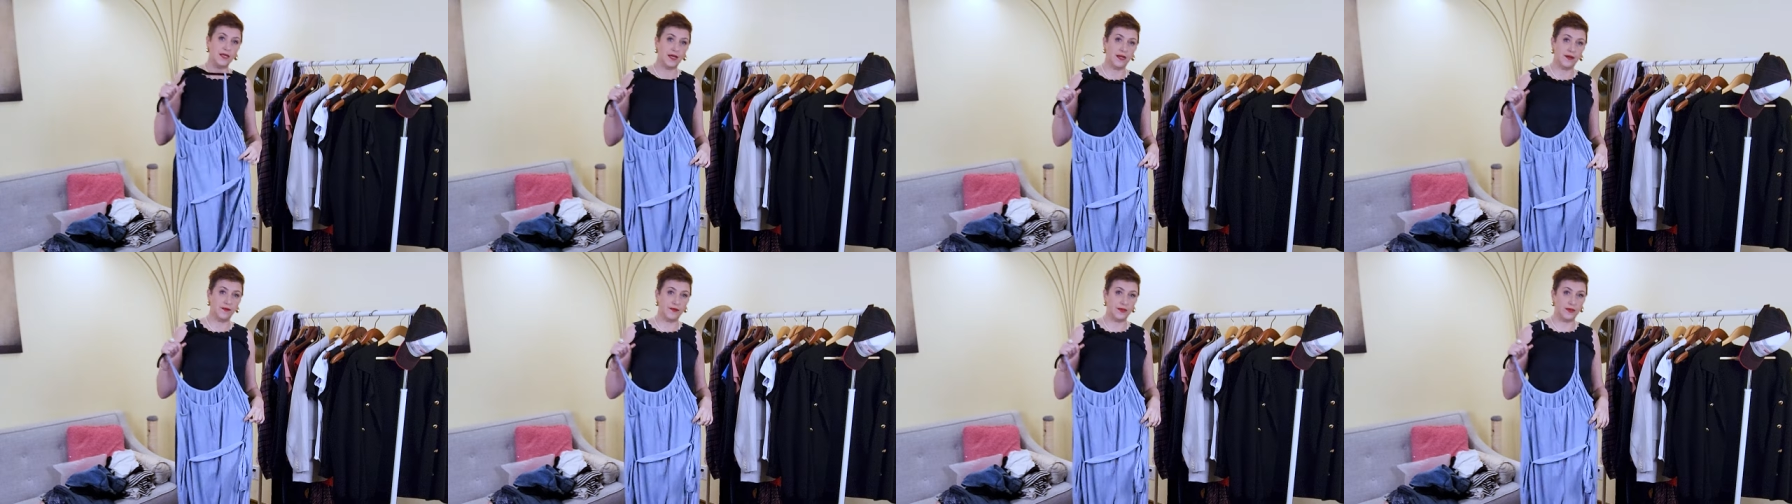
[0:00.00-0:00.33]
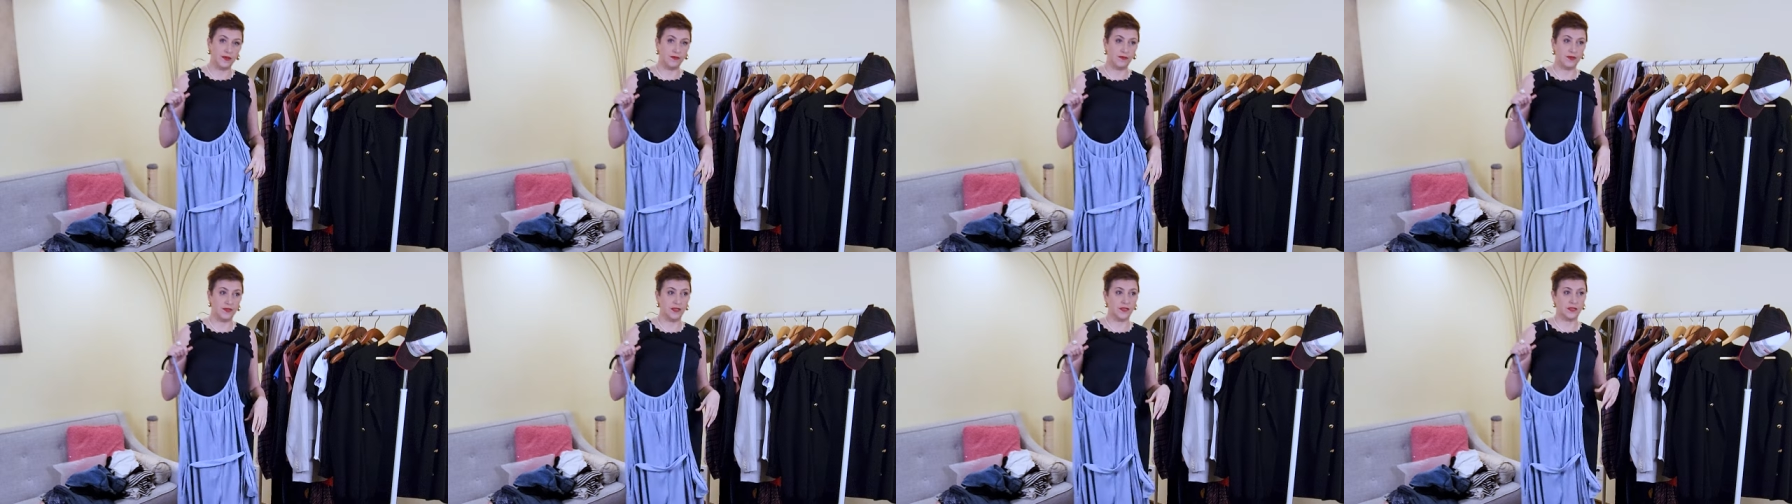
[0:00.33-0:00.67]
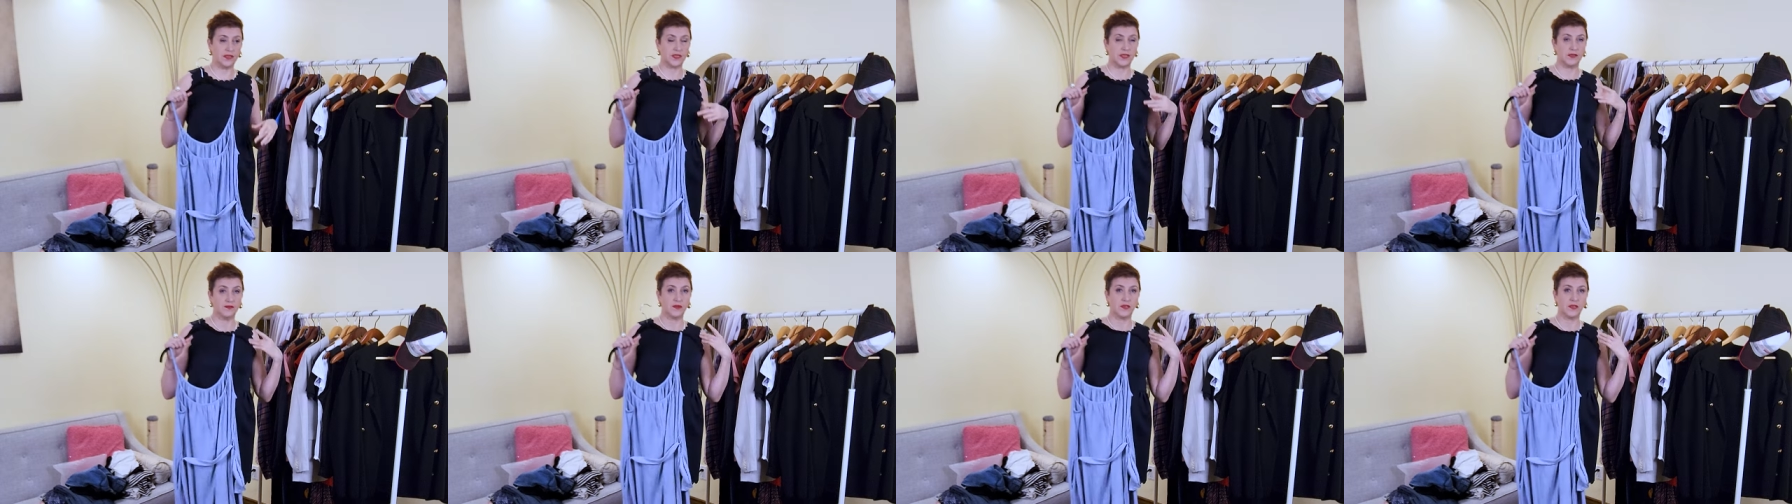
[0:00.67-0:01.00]
I will wear
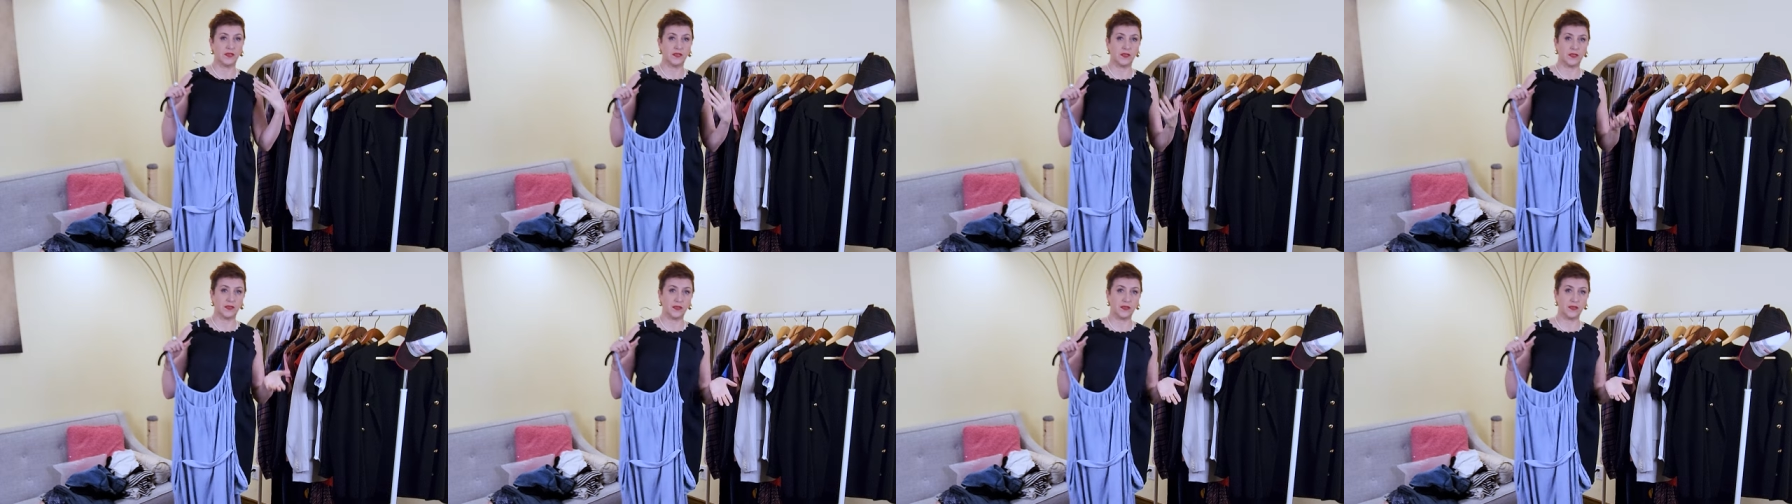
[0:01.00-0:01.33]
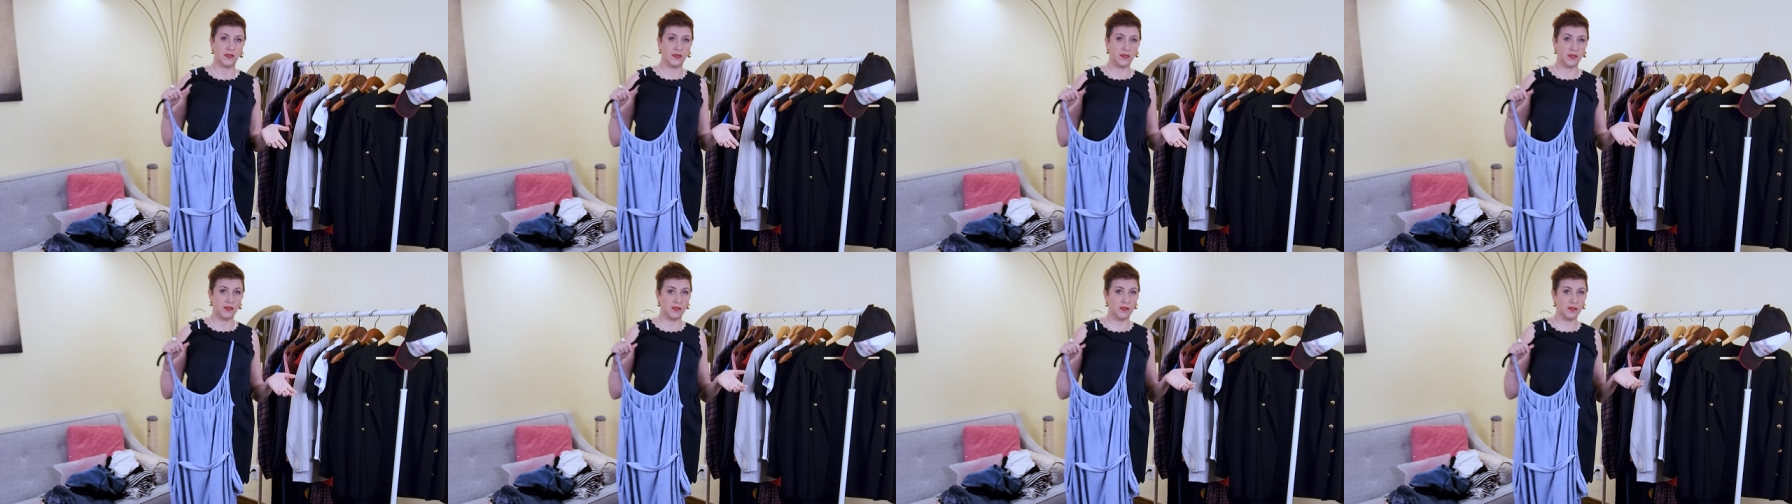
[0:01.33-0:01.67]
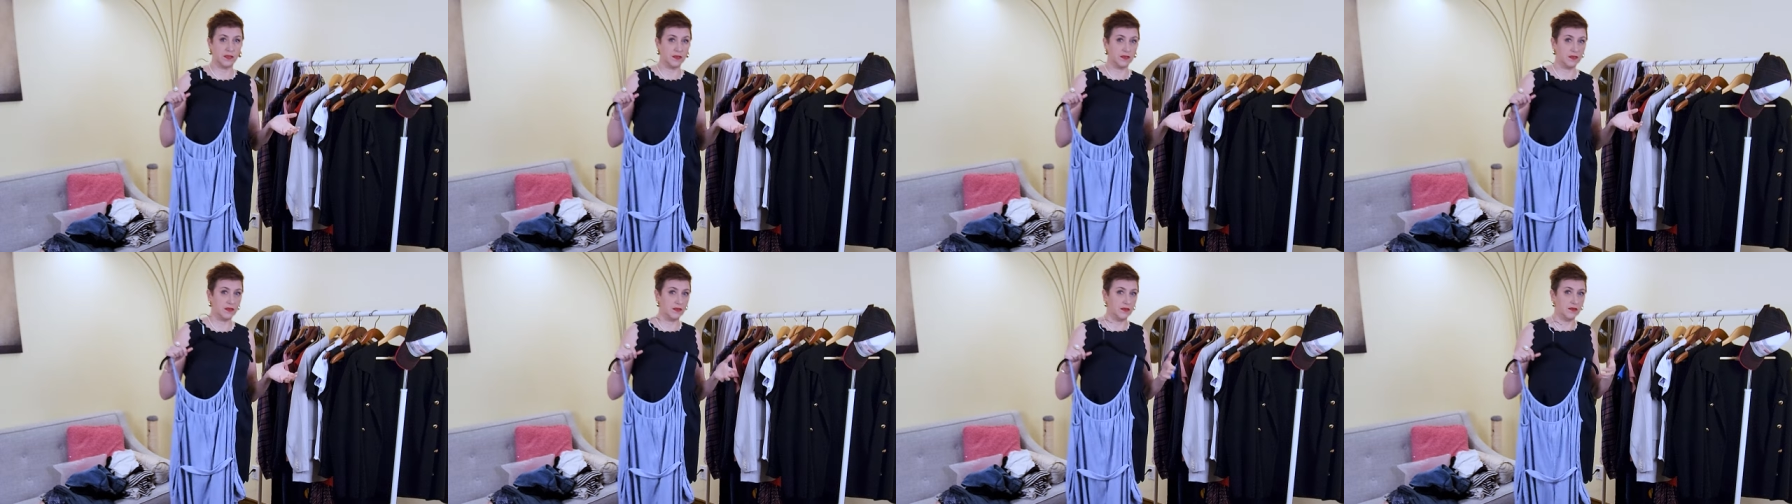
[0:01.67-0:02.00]
some
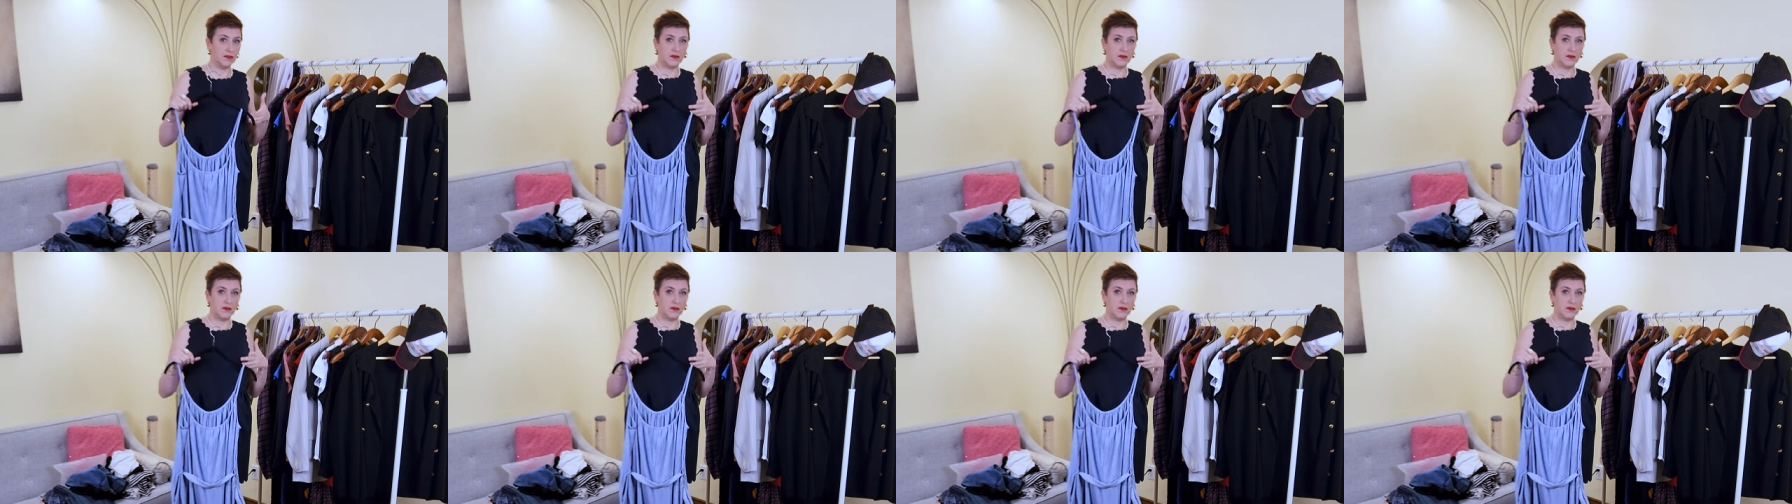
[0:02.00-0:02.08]
uh,